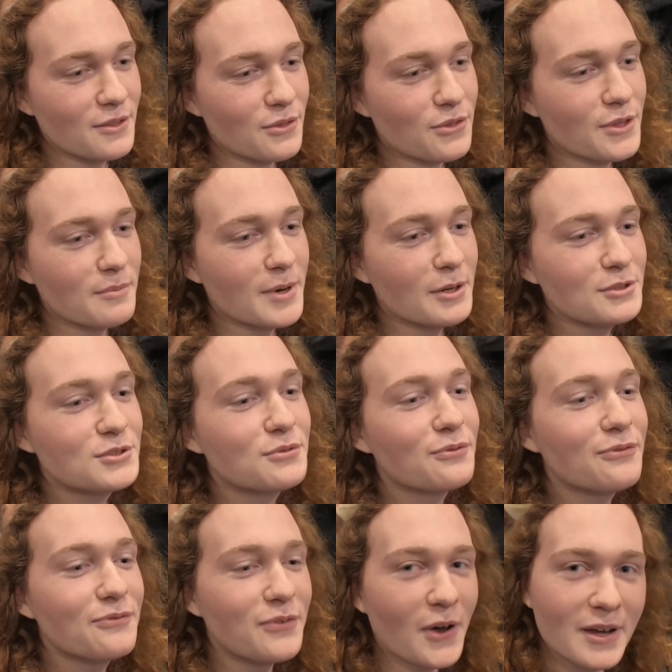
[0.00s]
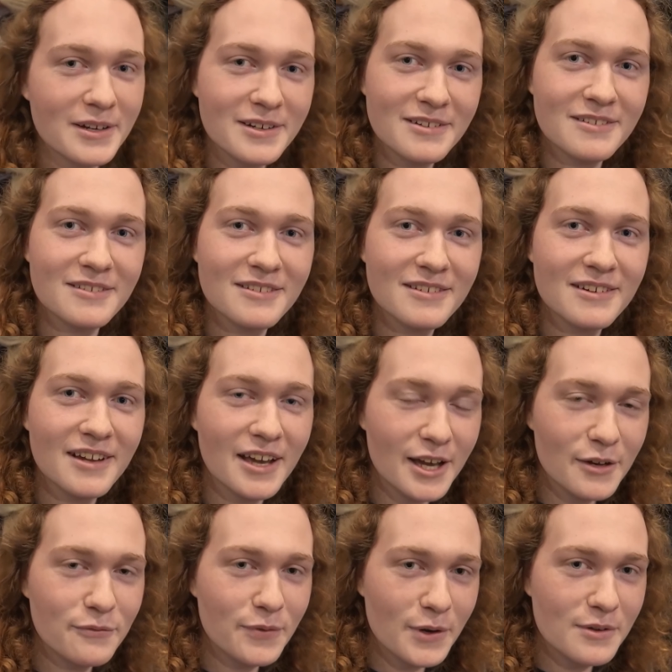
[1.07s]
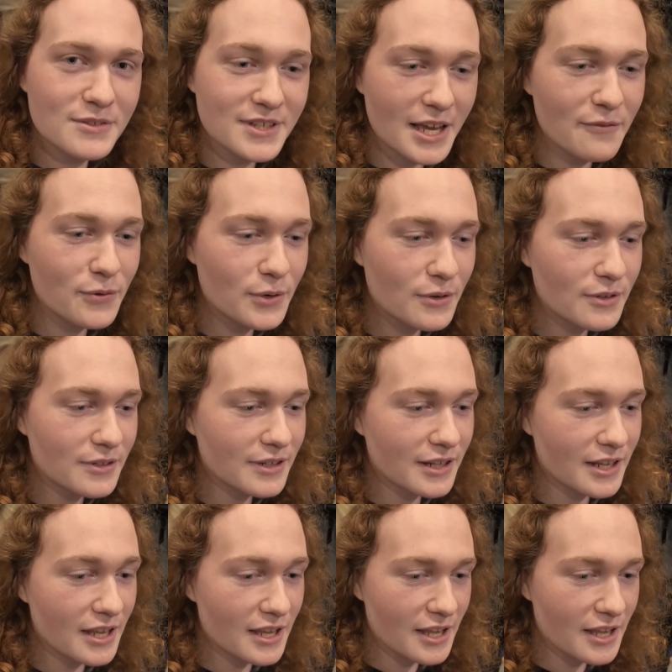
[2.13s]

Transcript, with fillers: the most fun headphones I've heard